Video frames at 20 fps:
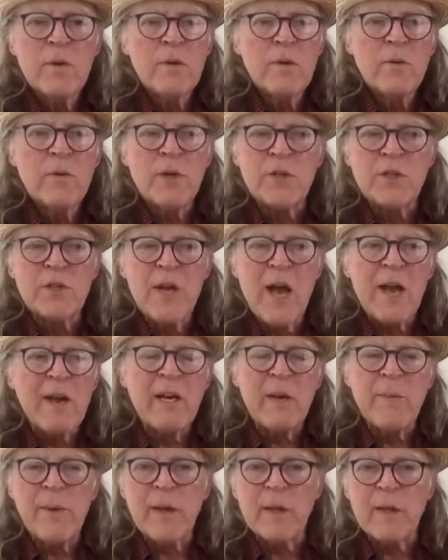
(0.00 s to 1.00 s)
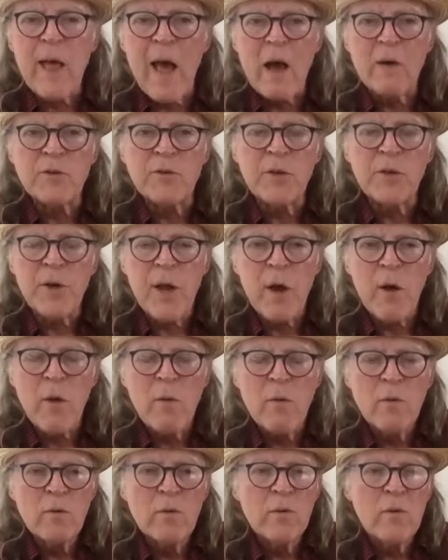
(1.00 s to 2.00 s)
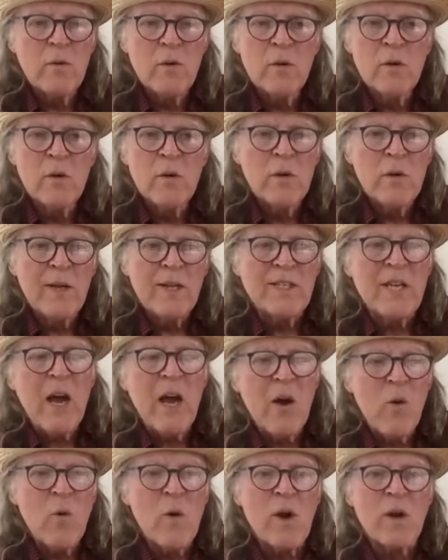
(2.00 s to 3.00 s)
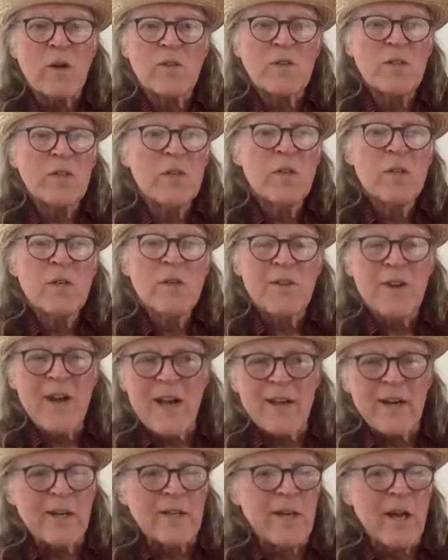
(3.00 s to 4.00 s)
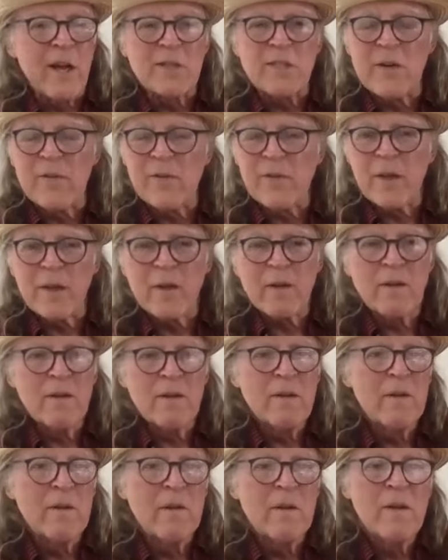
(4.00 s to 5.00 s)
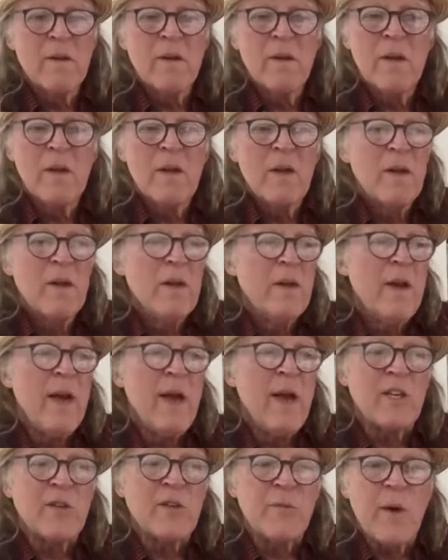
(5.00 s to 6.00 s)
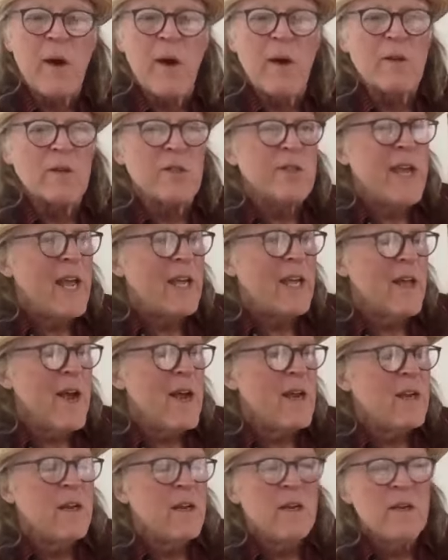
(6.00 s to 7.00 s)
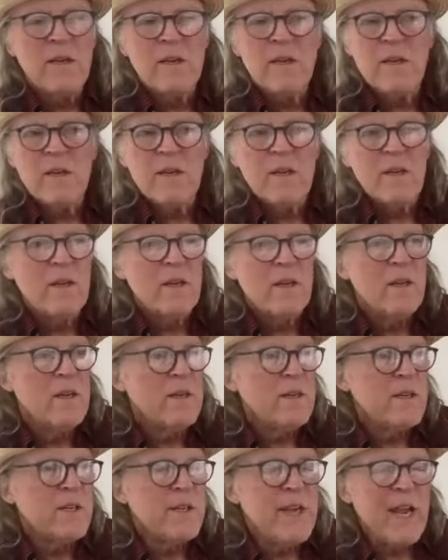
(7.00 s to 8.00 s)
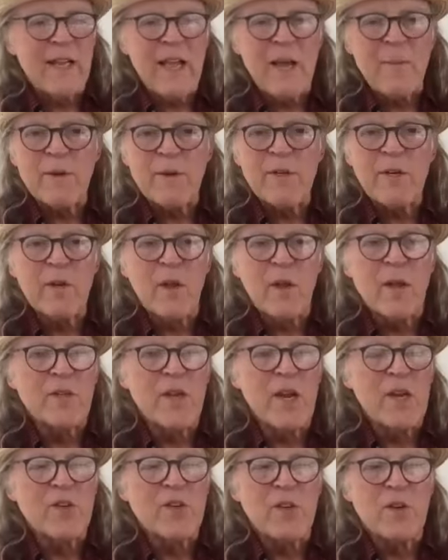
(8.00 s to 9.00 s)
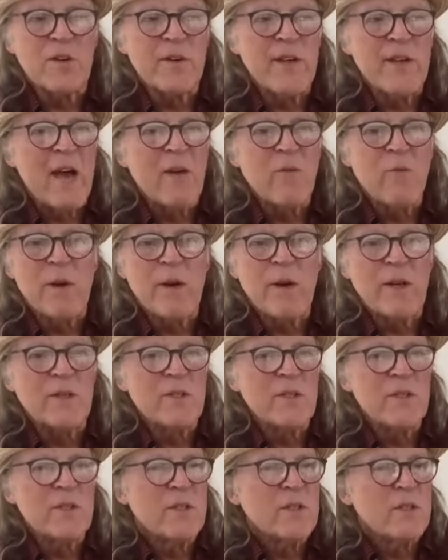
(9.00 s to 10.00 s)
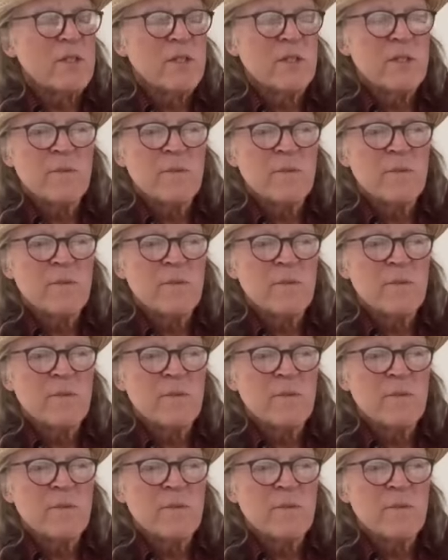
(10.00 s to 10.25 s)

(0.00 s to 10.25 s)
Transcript: We're just not going to be allowed to know. That's how it works. They're not going to tell us everything. And as far as daylight, daylight materialization, that one is